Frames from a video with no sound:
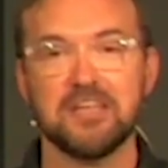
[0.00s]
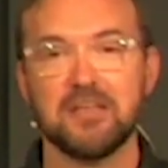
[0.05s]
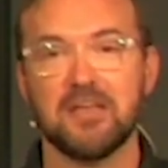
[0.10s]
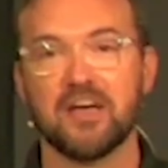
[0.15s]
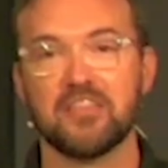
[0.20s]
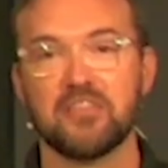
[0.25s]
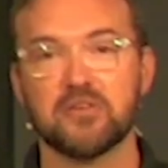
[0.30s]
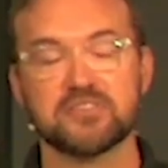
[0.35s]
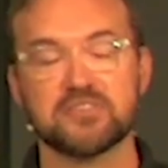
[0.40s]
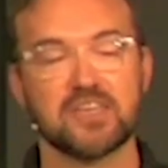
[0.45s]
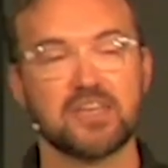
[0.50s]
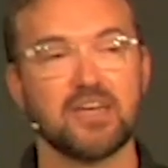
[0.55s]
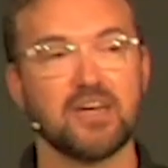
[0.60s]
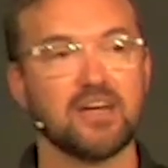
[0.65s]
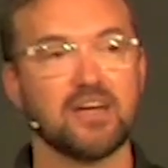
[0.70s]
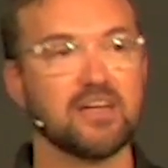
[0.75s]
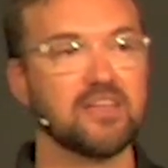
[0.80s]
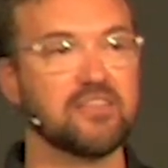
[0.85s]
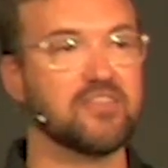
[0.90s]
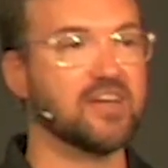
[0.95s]
There's a
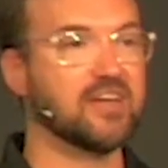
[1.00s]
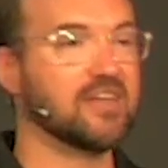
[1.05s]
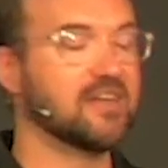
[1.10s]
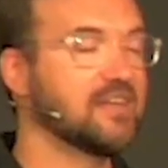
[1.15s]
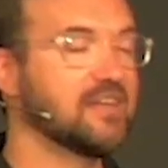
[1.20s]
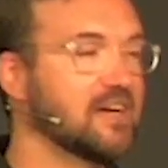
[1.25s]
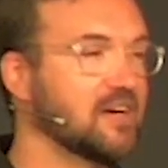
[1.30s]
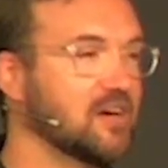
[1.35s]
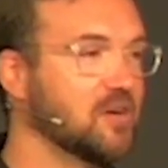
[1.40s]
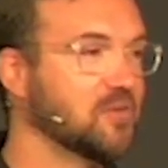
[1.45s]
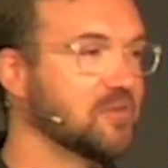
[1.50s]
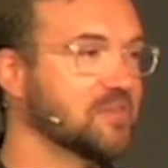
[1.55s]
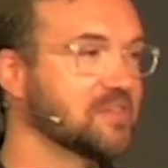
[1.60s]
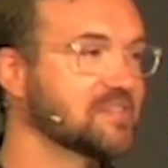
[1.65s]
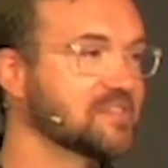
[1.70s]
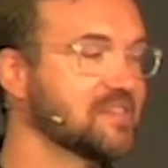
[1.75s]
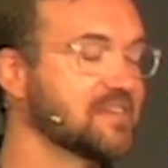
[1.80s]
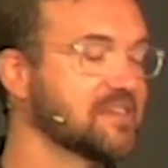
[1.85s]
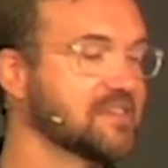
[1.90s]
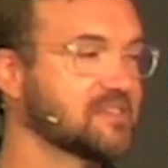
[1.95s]
guy that now
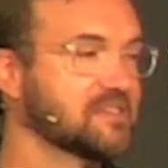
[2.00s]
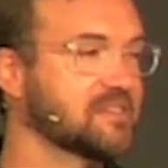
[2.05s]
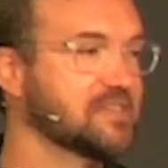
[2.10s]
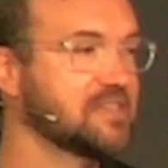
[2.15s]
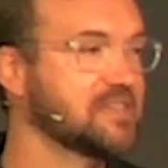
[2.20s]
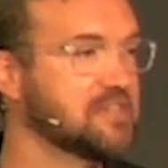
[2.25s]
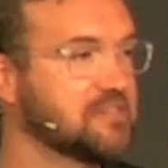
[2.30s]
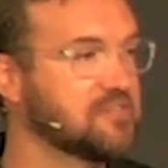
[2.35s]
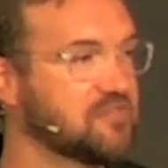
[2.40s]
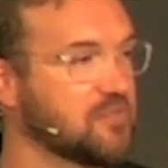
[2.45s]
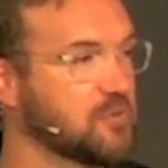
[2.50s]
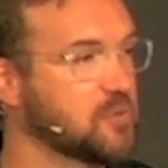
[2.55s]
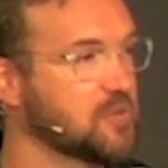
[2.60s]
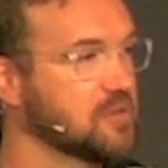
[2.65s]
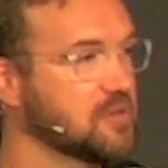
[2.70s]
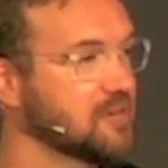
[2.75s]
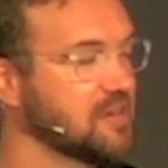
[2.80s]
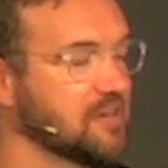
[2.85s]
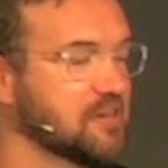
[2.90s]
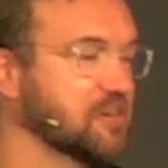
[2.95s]
sings lead
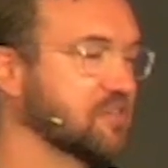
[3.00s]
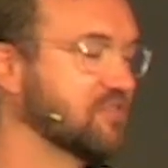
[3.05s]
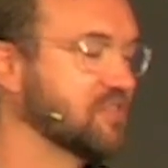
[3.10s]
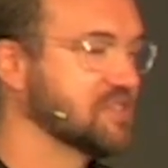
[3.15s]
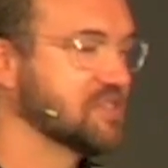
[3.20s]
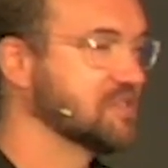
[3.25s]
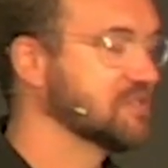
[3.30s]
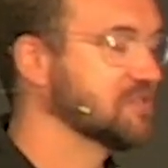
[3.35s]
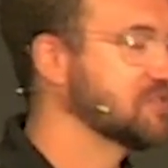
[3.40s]
for, I don't know if they still